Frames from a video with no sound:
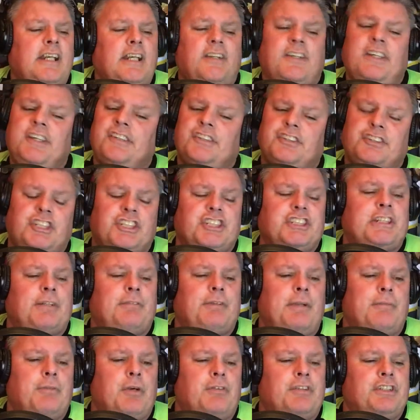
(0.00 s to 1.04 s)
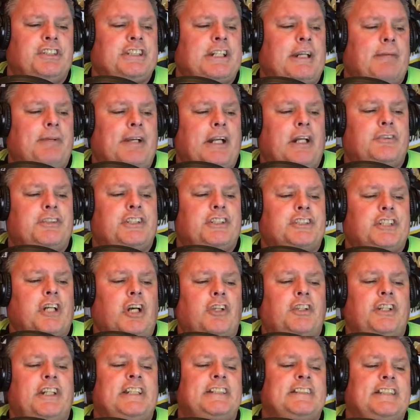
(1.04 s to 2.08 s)
These are just some of the movies coming out this
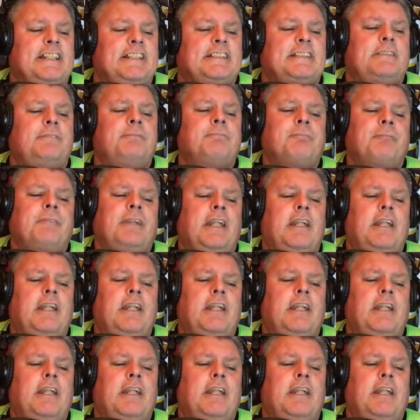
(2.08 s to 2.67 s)
holiday season.